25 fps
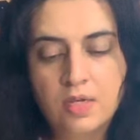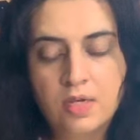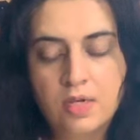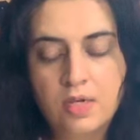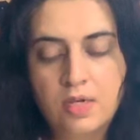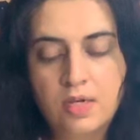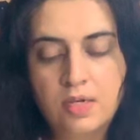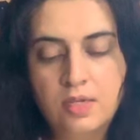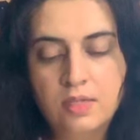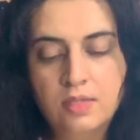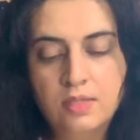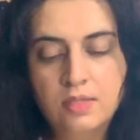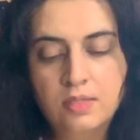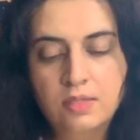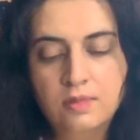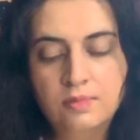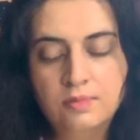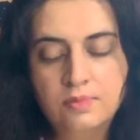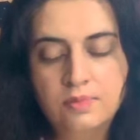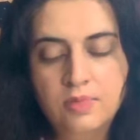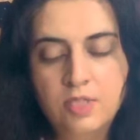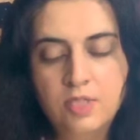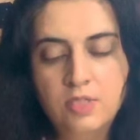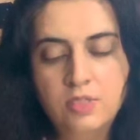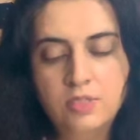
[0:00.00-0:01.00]
Uh,
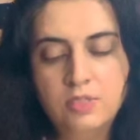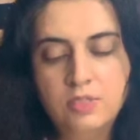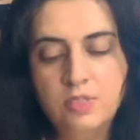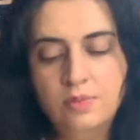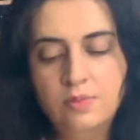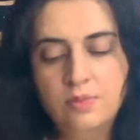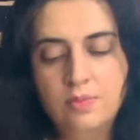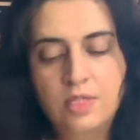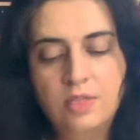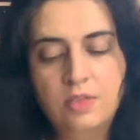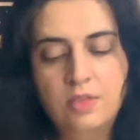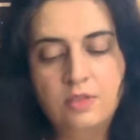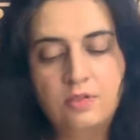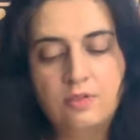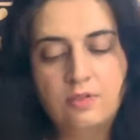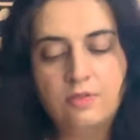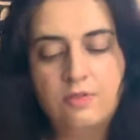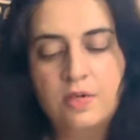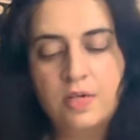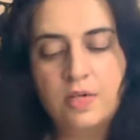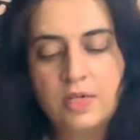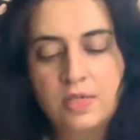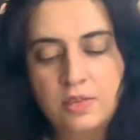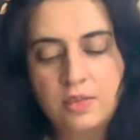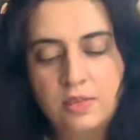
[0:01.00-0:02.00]
they could seem like they're
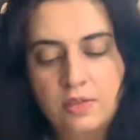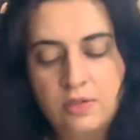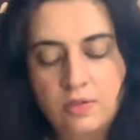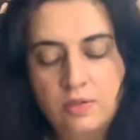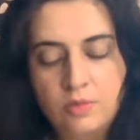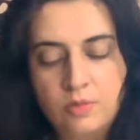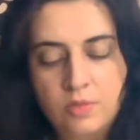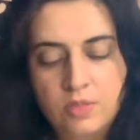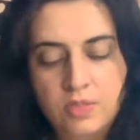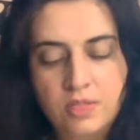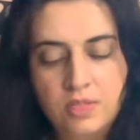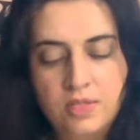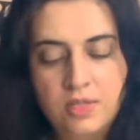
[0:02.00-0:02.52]
fine though with the